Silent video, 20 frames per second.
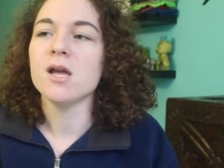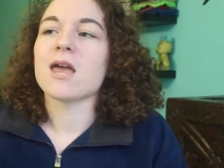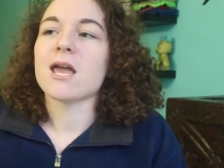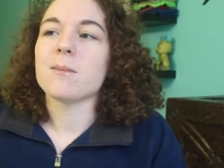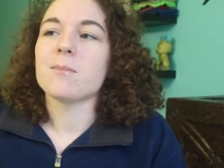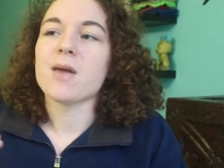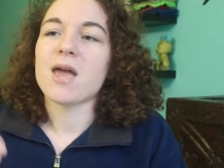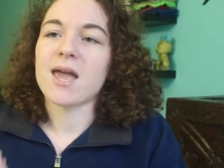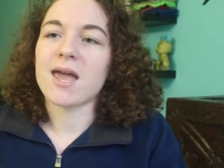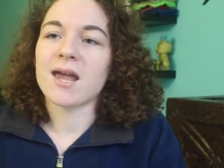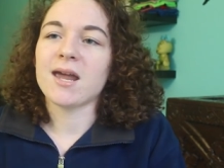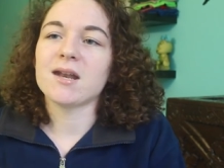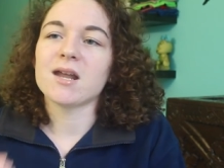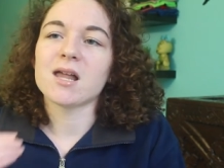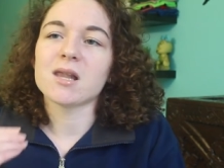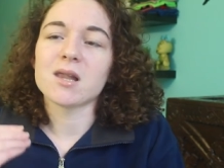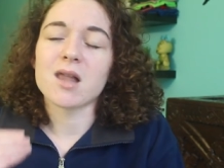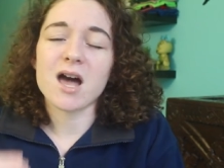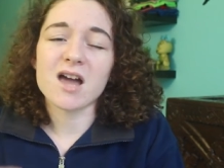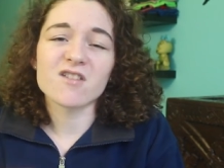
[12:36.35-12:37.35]
they paid
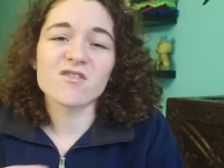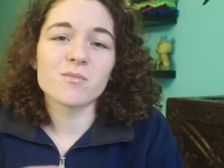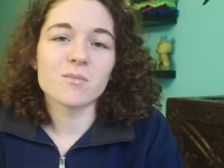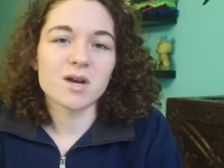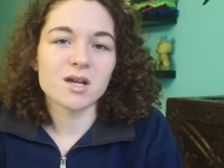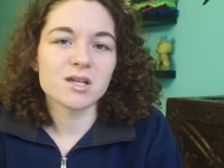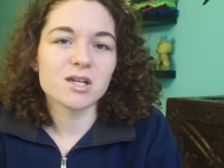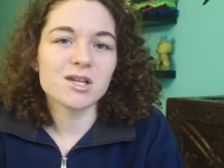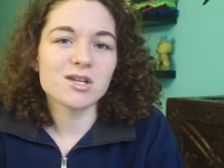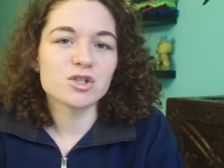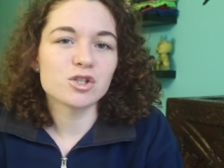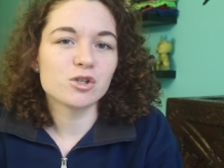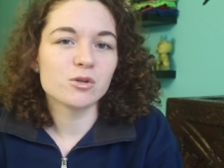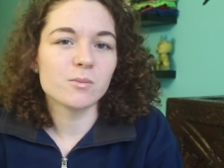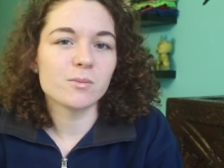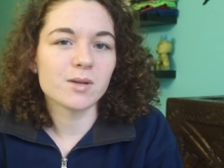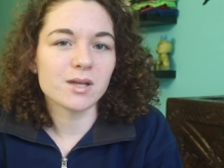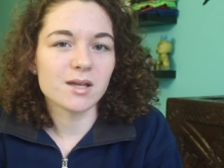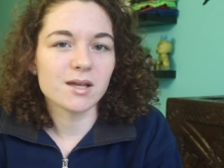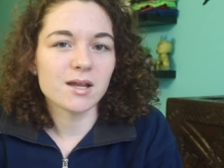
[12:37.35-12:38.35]
a lot of money to
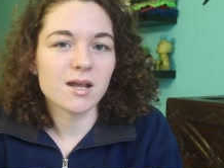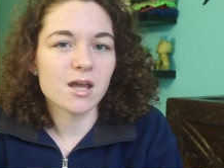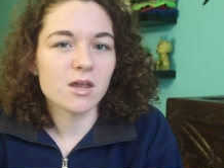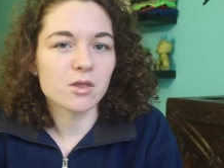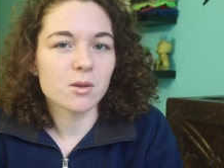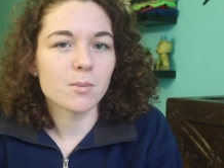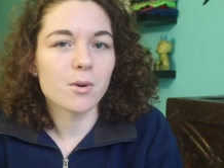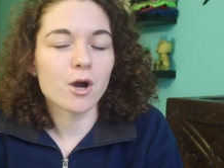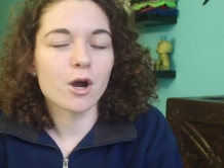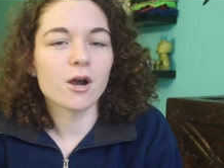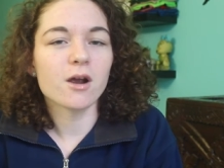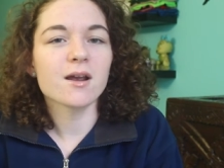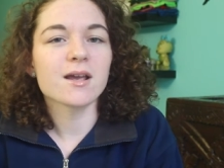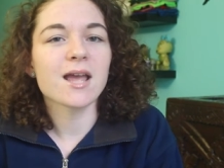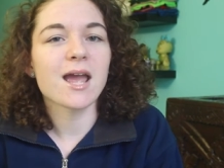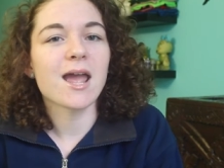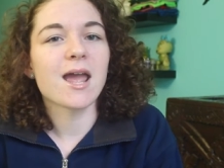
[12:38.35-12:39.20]
be in the park